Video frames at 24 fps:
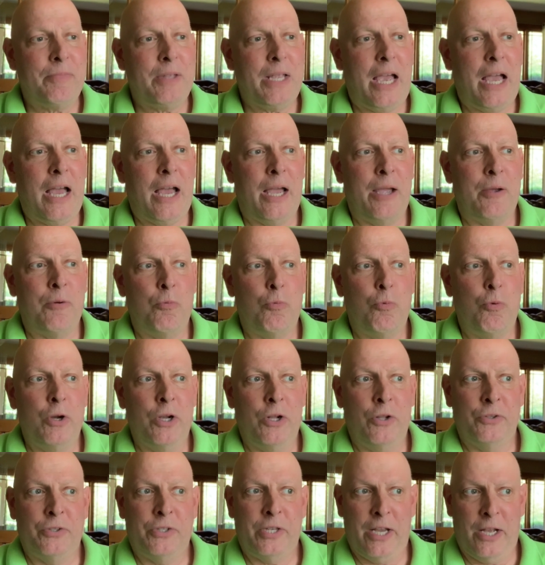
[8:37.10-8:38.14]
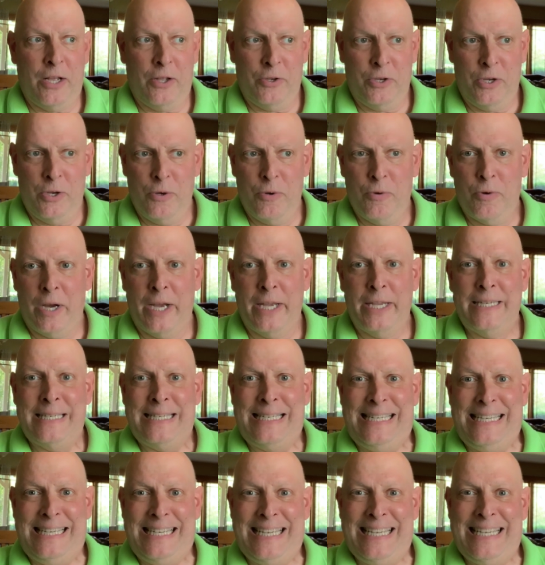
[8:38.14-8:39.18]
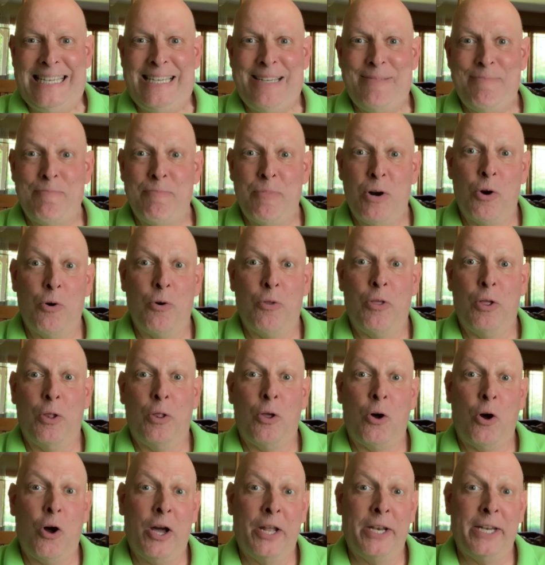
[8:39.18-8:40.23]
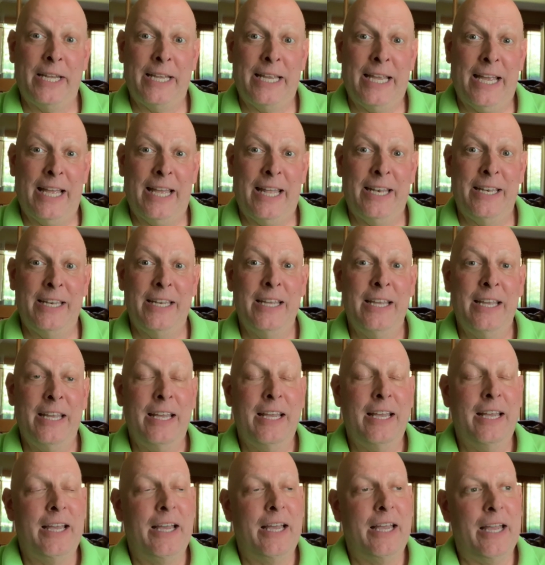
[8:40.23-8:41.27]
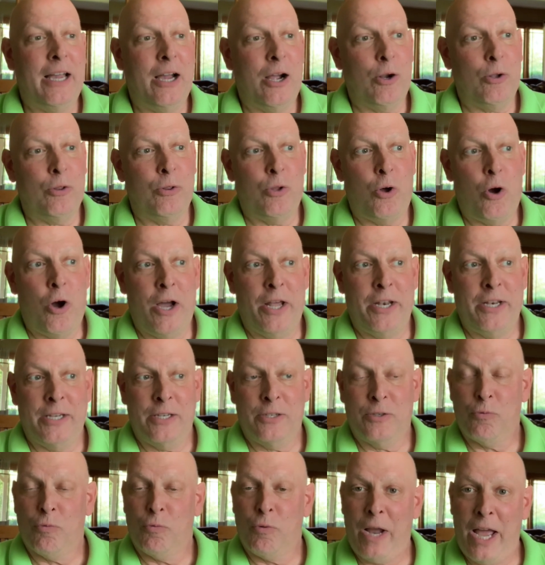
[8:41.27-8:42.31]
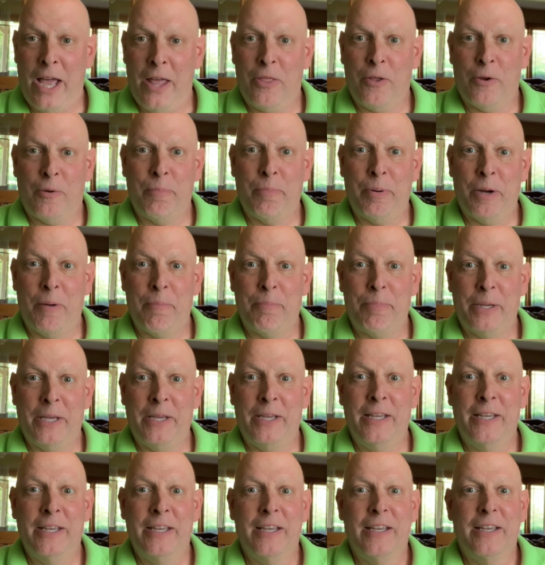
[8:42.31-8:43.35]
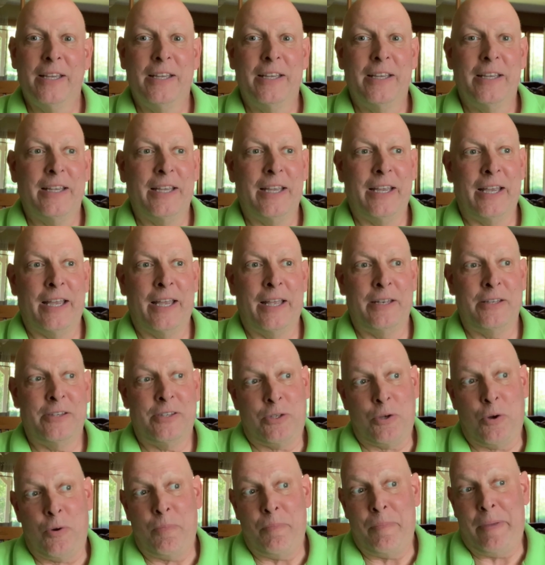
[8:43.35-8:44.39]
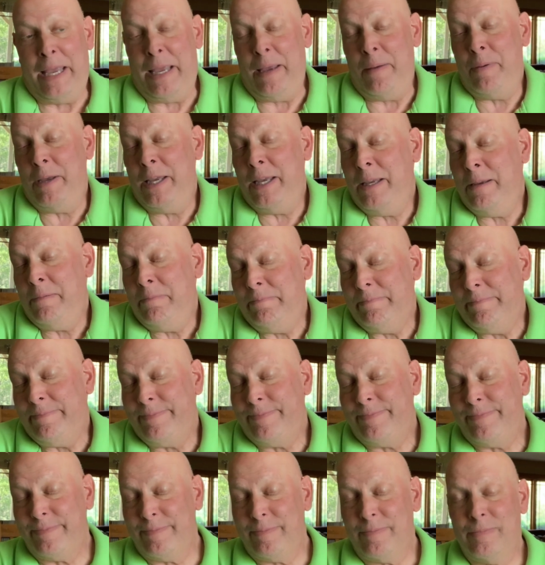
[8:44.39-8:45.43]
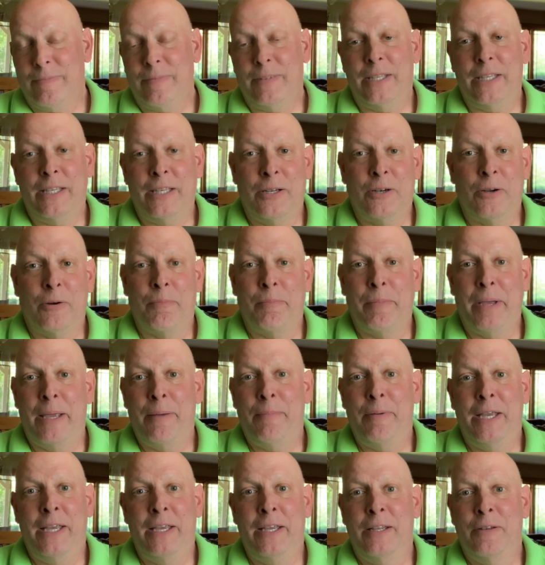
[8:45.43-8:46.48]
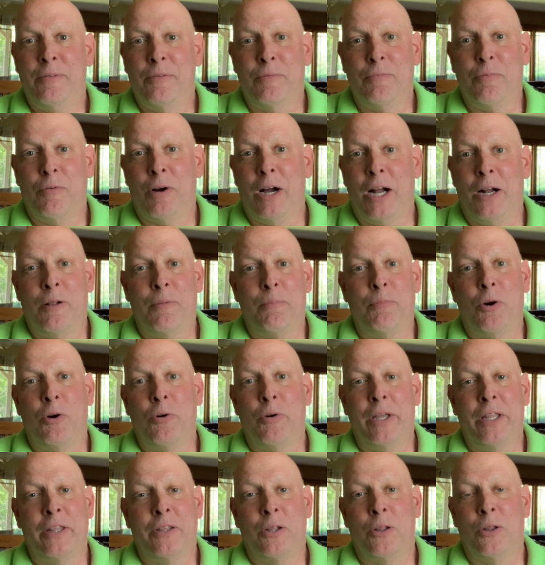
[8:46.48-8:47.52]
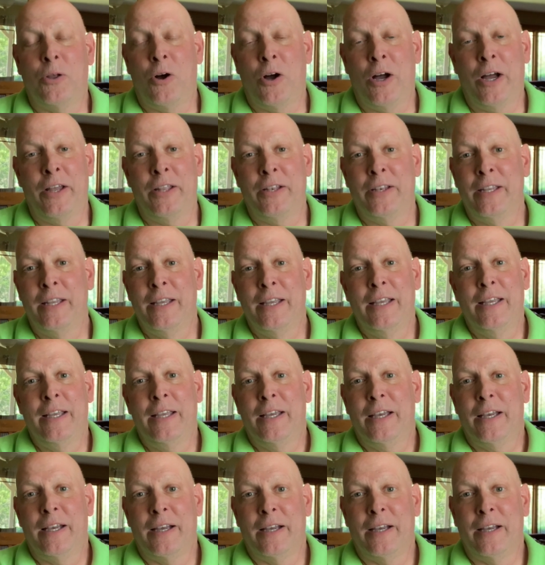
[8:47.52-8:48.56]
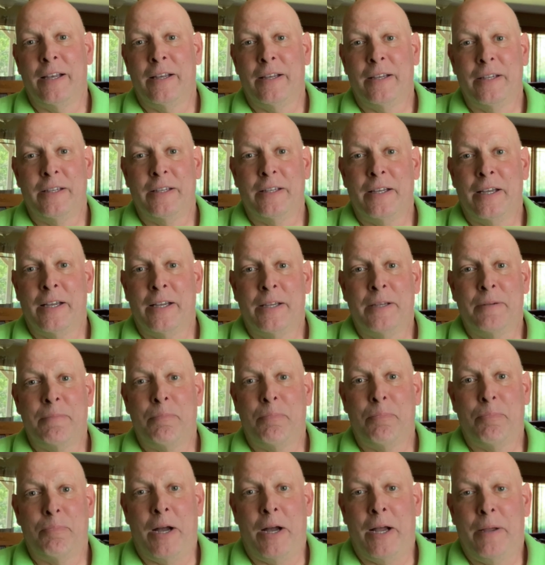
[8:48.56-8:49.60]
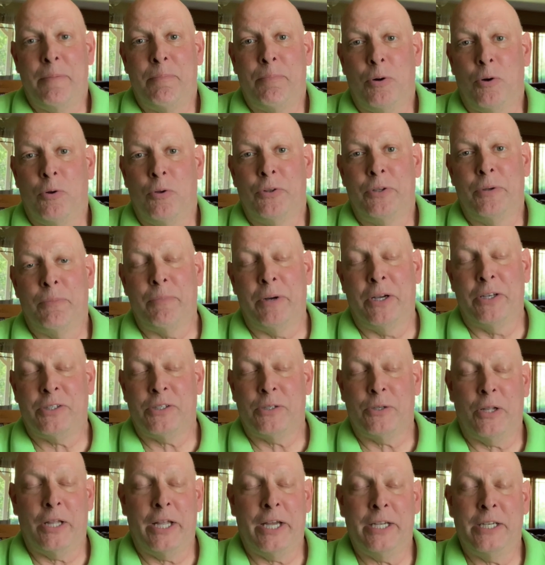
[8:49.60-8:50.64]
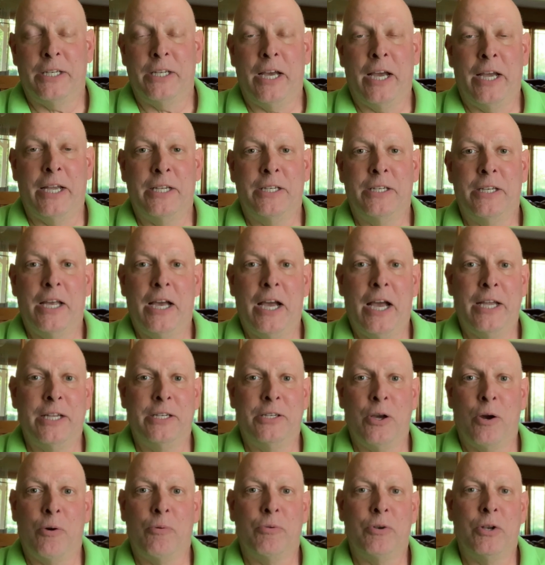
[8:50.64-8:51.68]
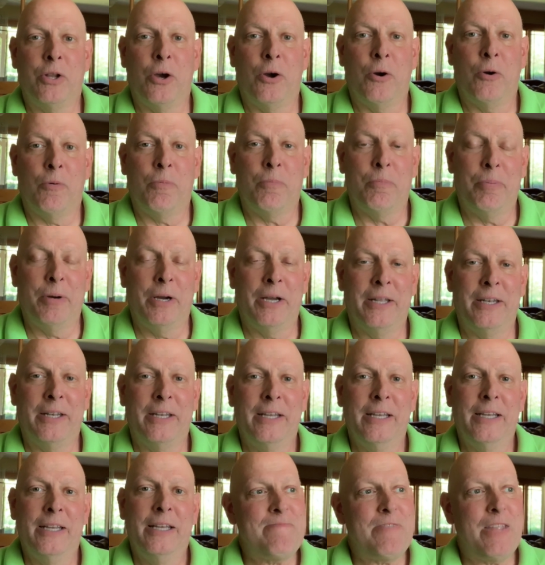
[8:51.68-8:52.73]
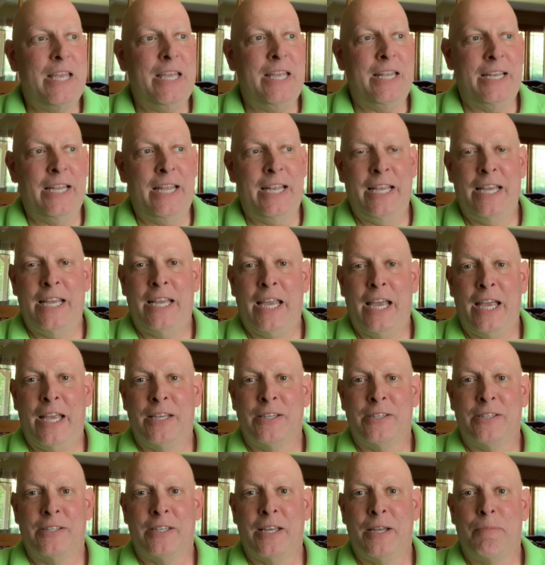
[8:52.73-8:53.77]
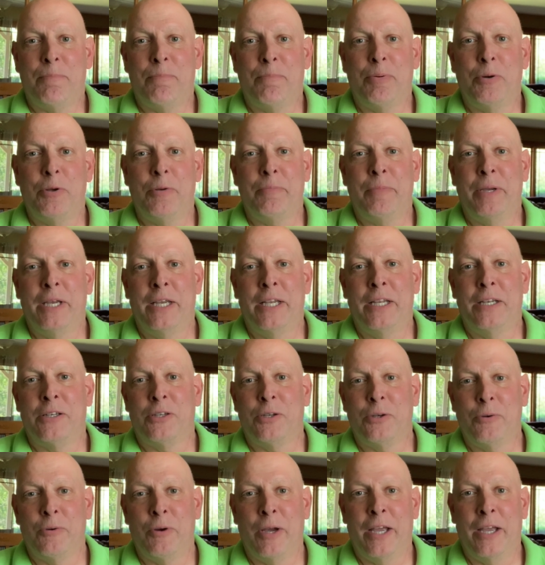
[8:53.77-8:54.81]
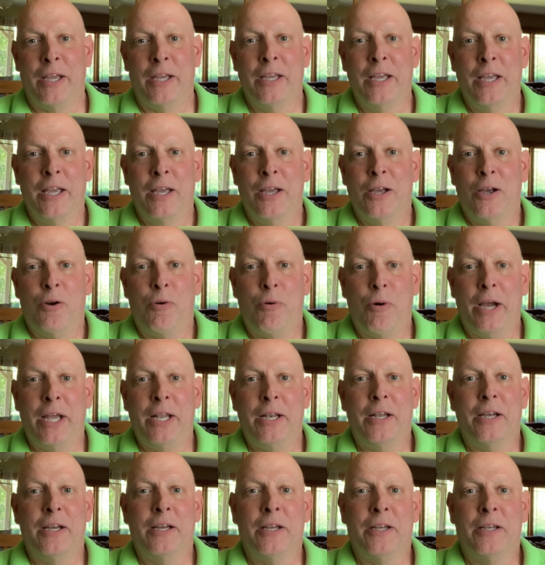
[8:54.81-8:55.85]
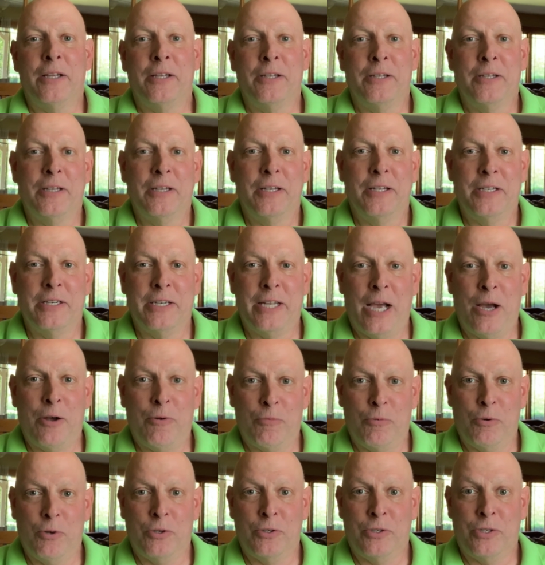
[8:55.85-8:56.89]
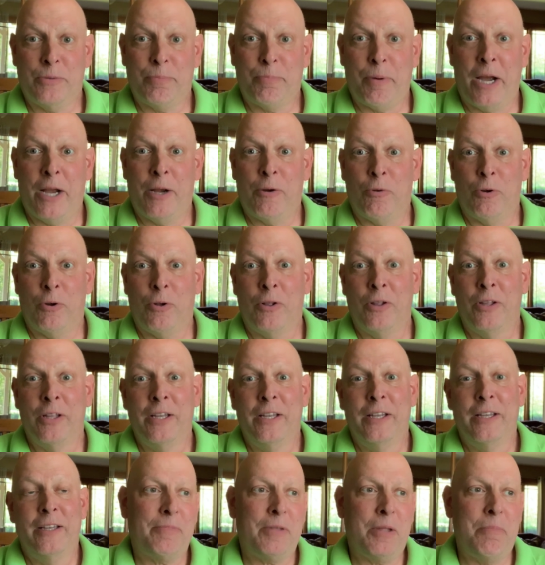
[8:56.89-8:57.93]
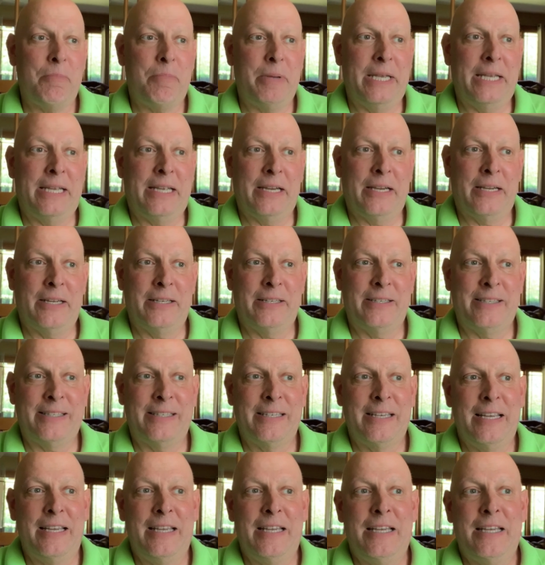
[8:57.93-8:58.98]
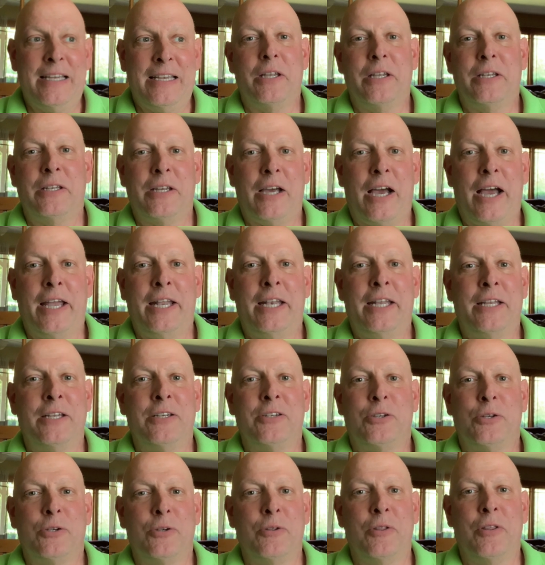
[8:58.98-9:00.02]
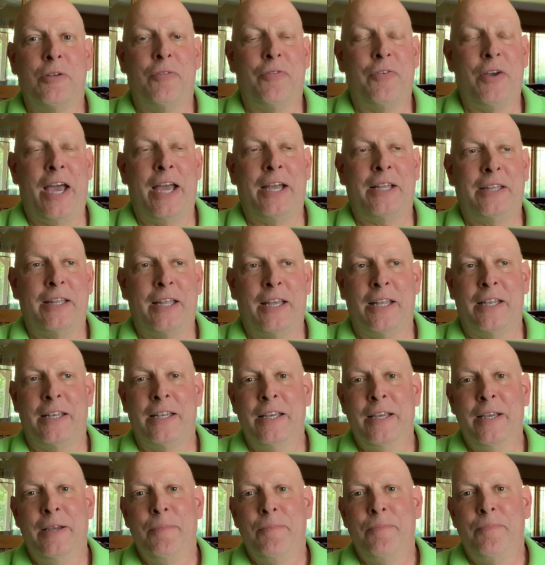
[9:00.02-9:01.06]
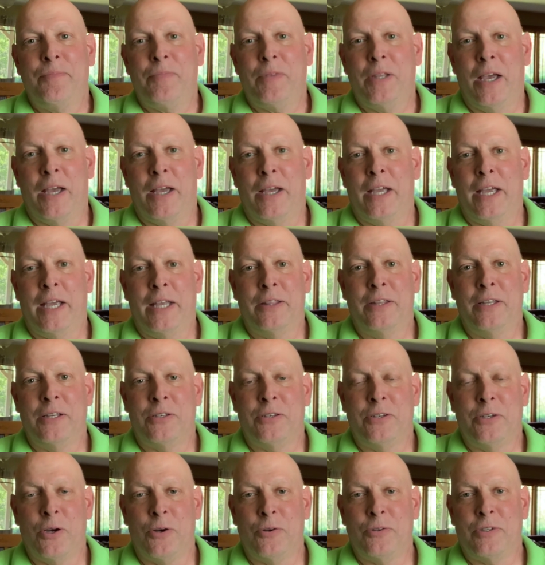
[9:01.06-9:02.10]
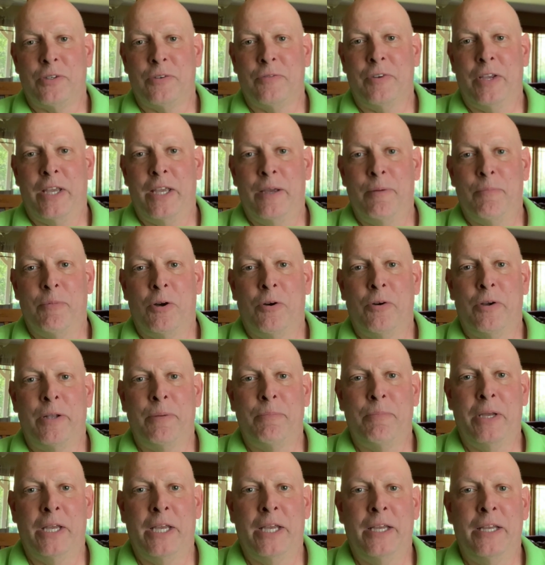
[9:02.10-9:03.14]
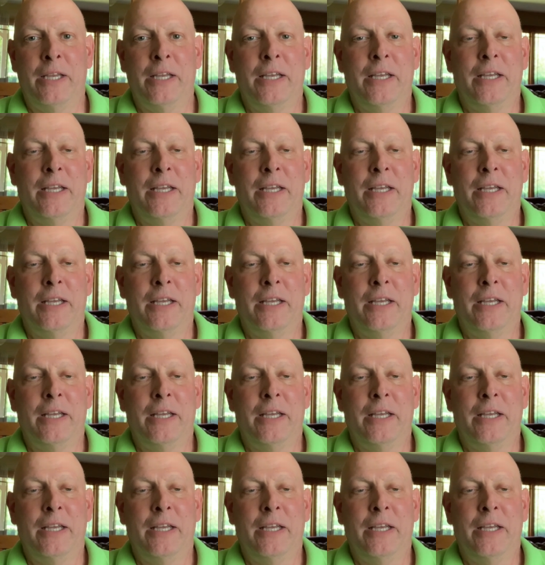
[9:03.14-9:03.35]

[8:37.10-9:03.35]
I will tell you, I did mow the lawn again. Our lawn is rather bumpy, and so maybe while mowing the lawn, I pulled a muscle. I don't know, but in any case, it put me into quite a downward spiral, because tied into the fact that I had this dose of chemo in me